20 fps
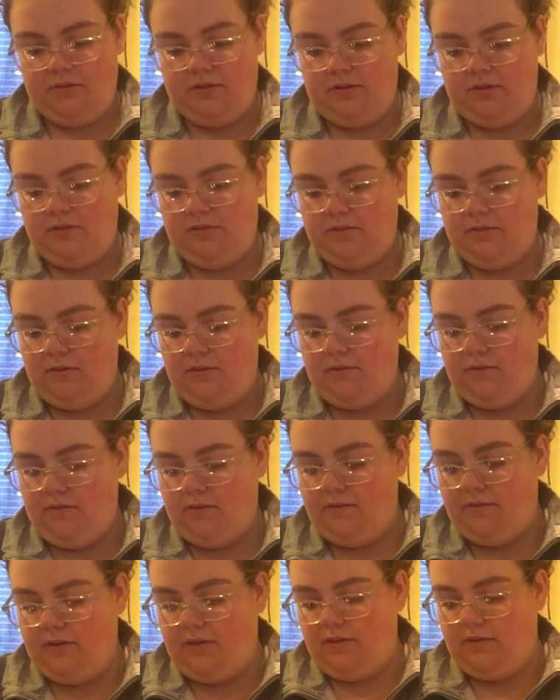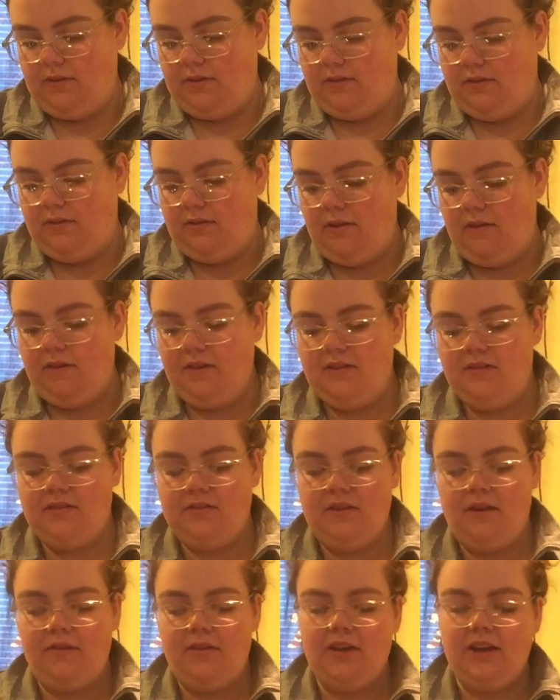1, 2, 3, 4, 5,
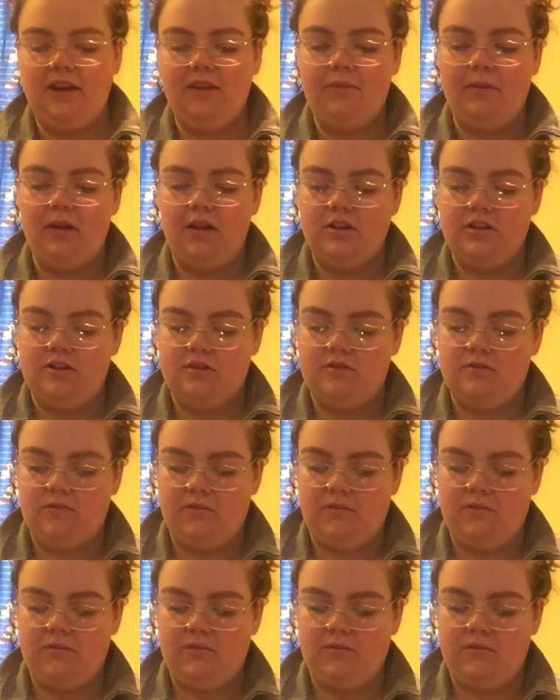6, 7 nail polishes.